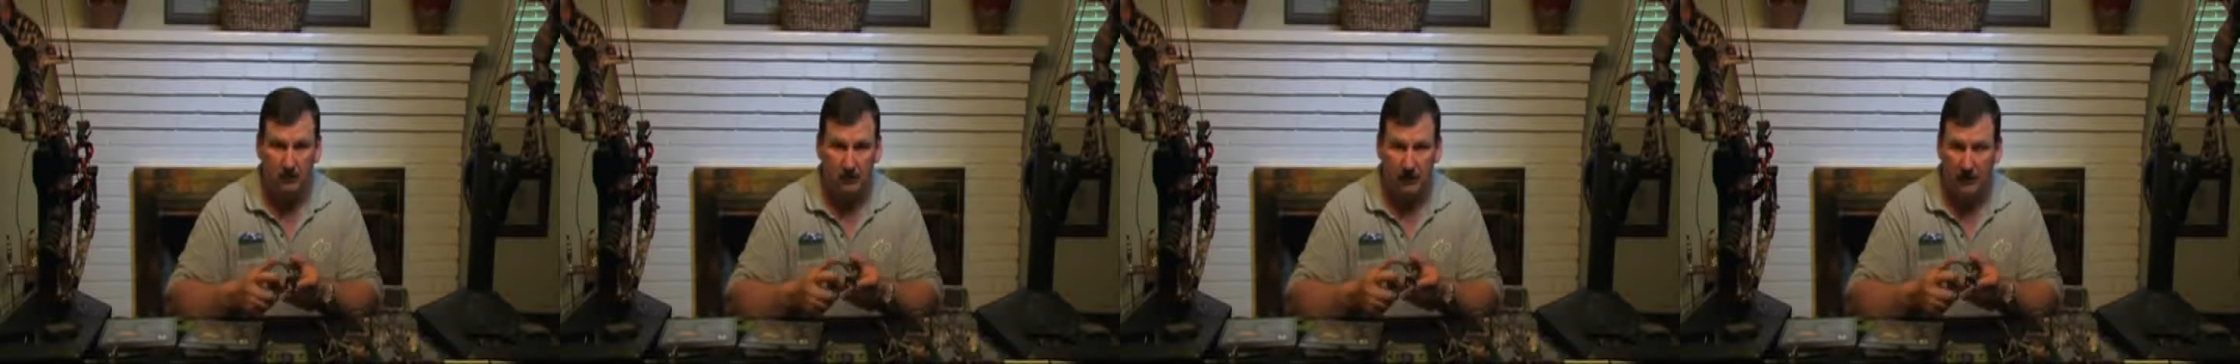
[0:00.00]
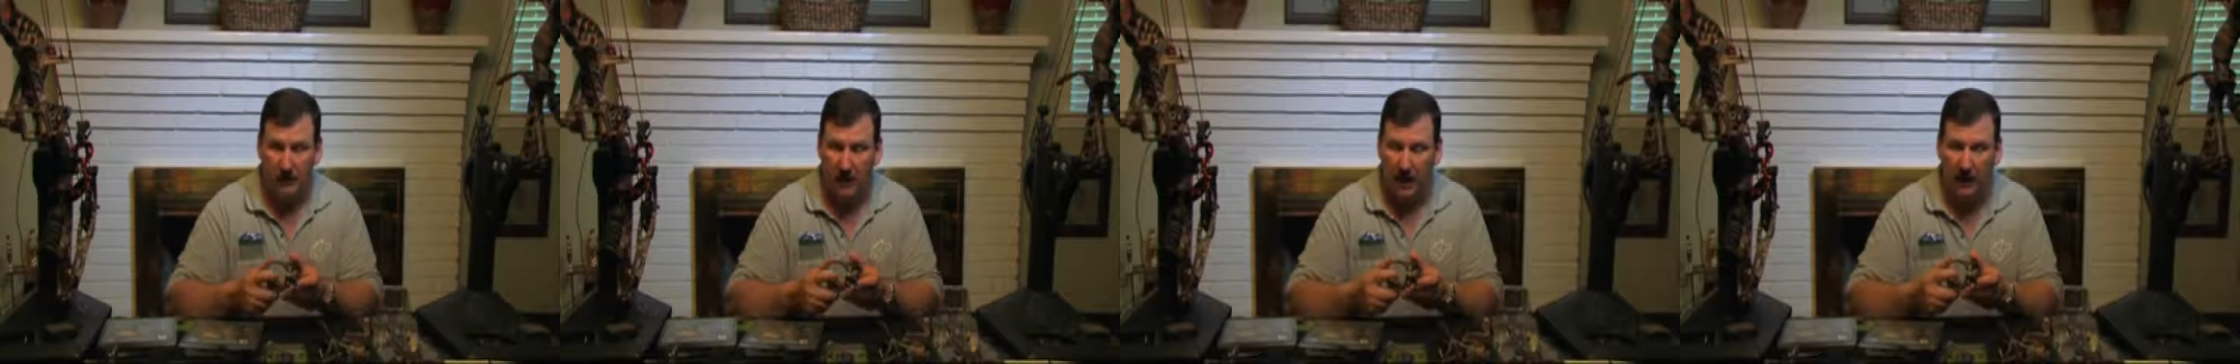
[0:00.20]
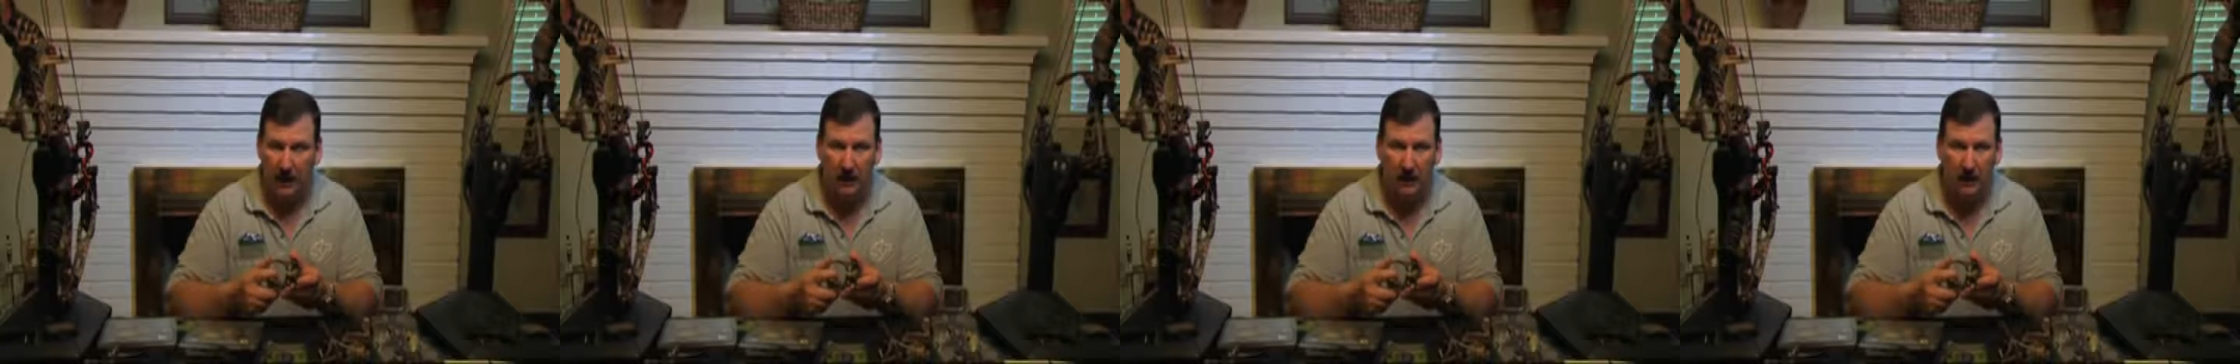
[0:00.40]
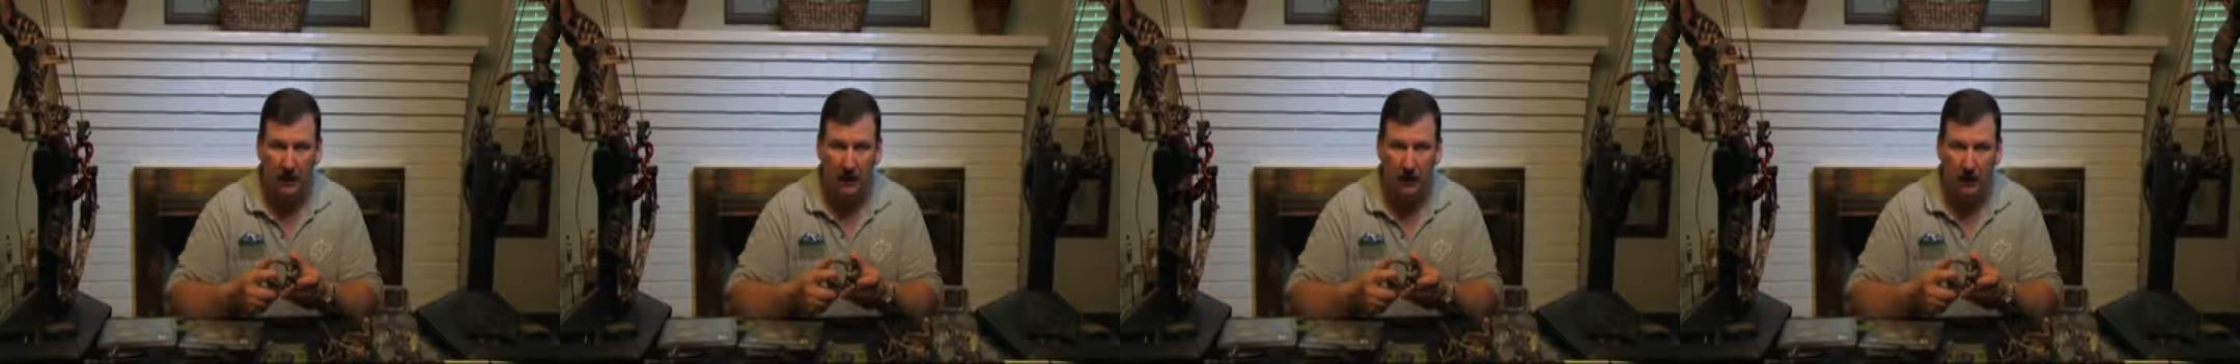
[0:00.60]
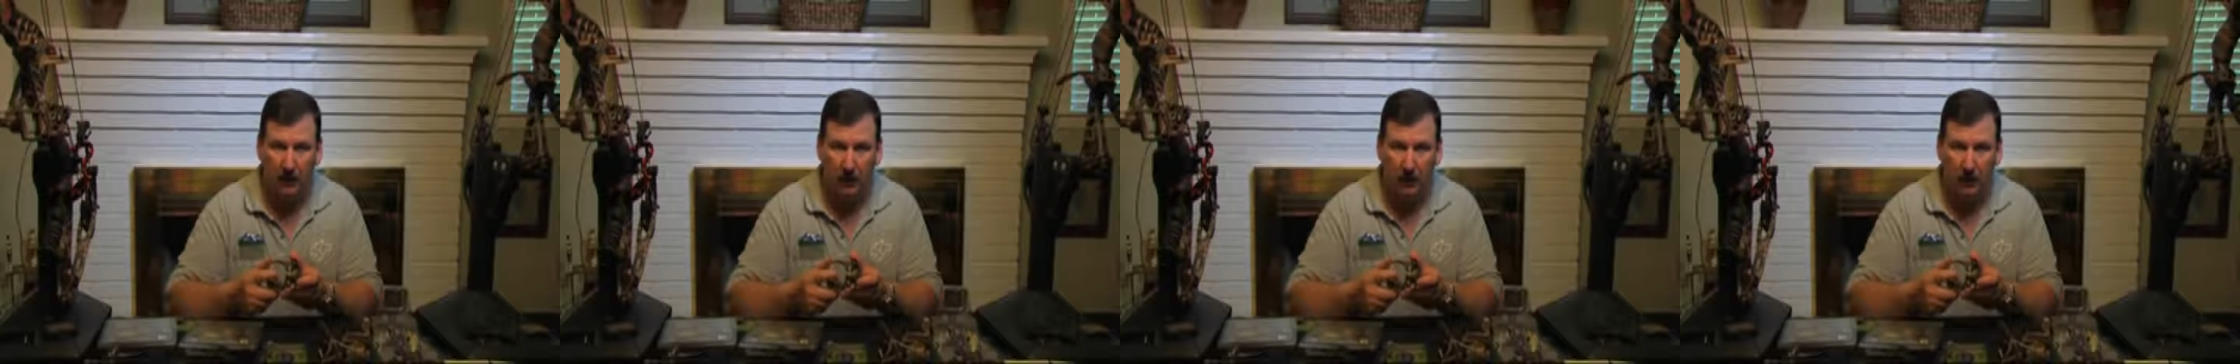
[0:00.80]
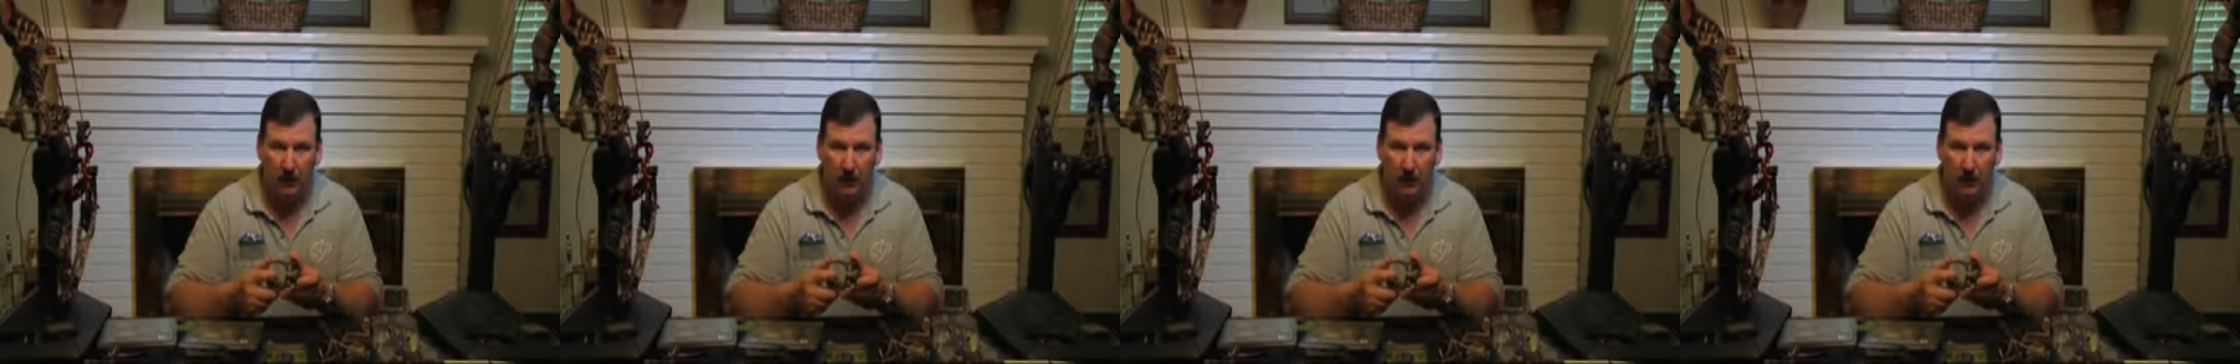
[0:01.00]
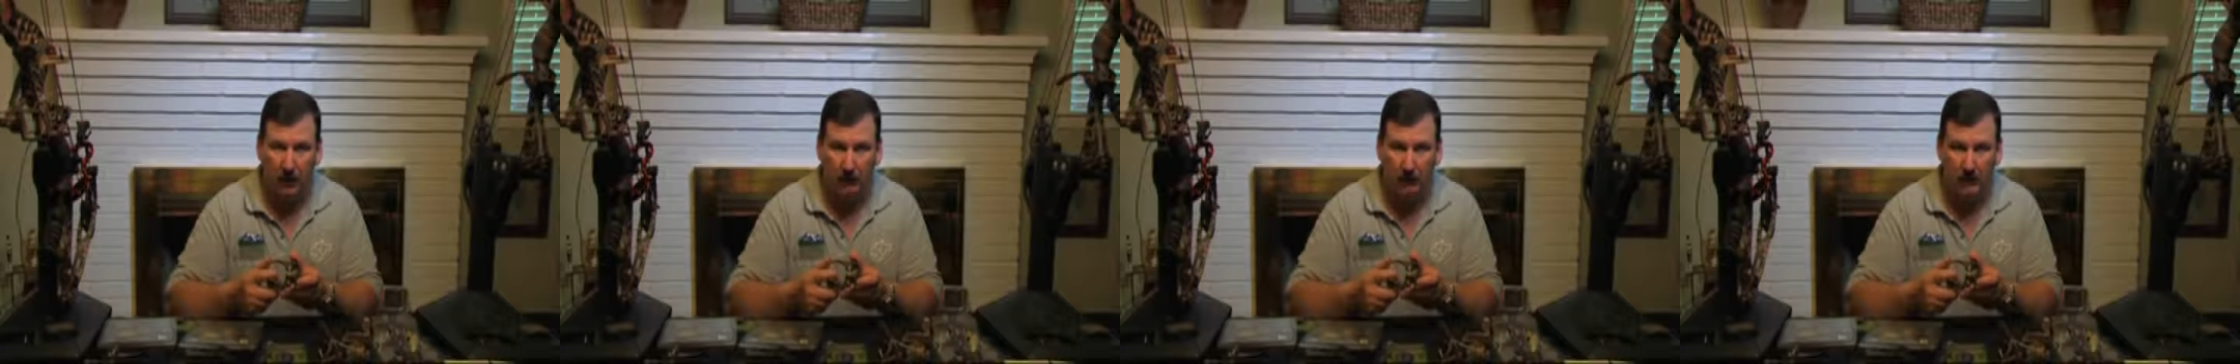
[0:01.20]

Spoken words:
Sight it in that way.